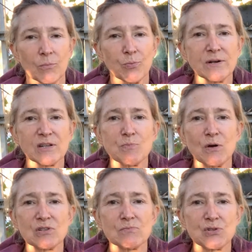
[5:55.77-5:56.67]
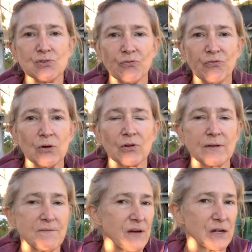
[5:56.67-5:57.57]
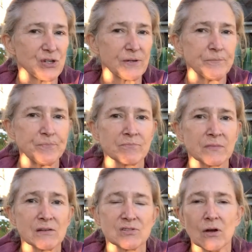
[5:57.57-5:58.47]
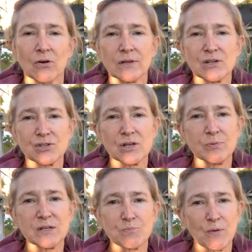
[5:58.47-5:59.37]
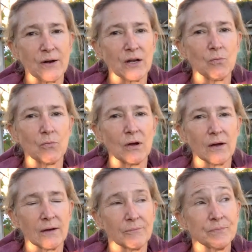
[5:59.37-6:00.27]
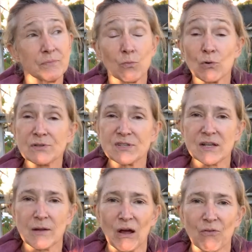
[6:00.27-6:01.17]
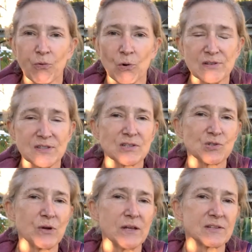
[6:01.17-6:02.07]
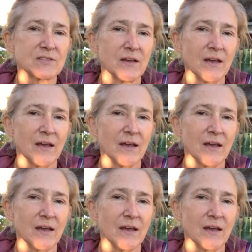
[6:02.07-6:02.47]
predispose them to fungal infection. So they should be sprouting roots in about 4 to 6 weeks,